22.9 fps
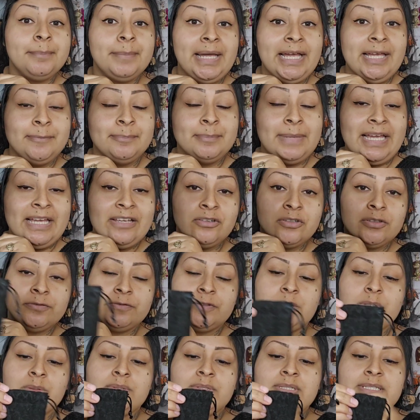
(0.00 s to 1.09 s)
My
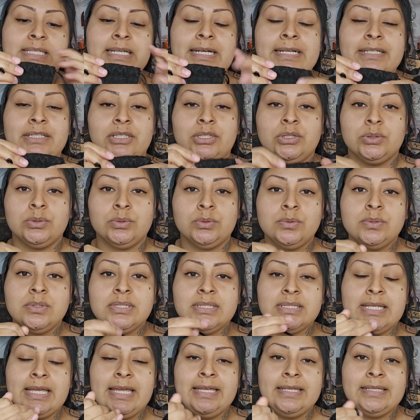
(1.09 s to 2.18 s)
microphones that I
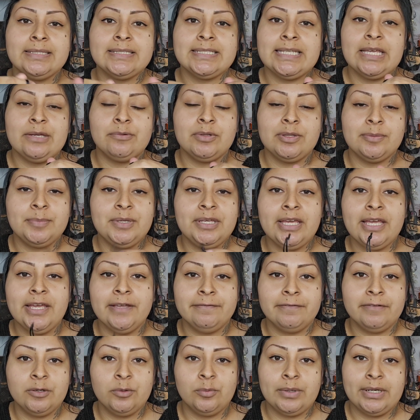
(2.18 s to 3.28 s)
use and take with me
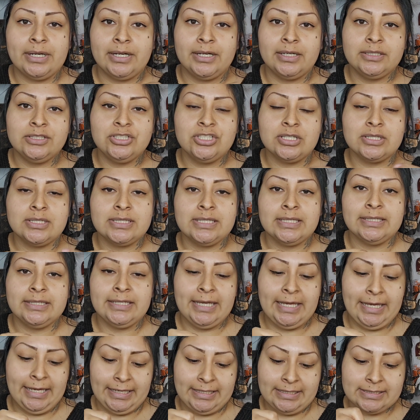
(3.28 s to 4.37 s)
everywhere just in
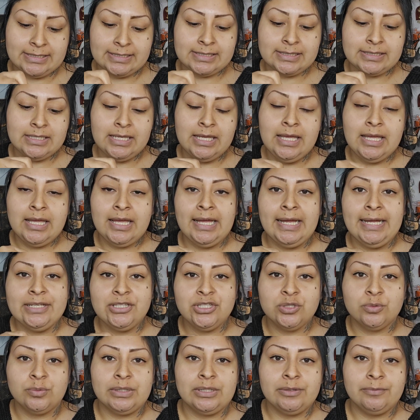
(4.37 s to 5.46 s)
case I
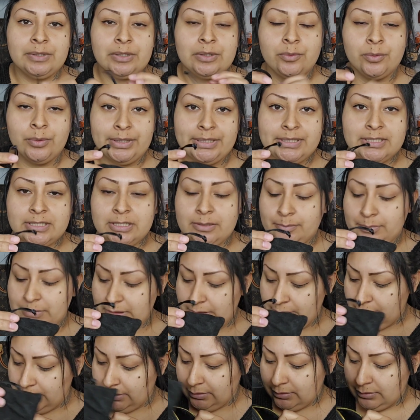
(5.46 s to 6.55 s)
do want to record
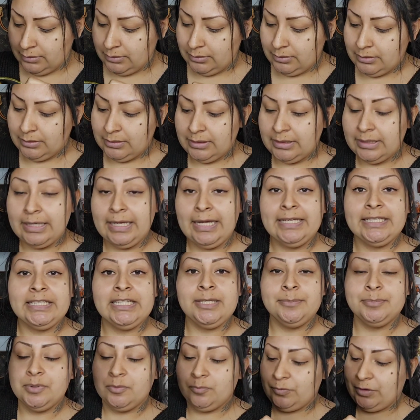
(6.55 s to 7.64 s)
something. I
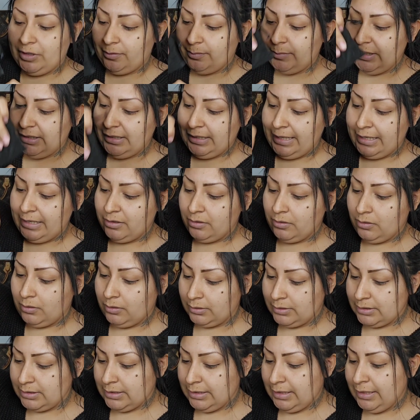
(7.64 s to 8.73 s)
keep them with me at
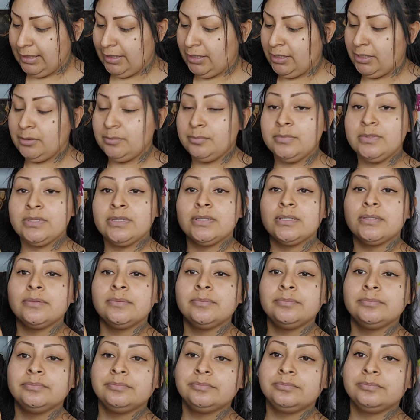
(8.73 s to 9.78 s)
all times.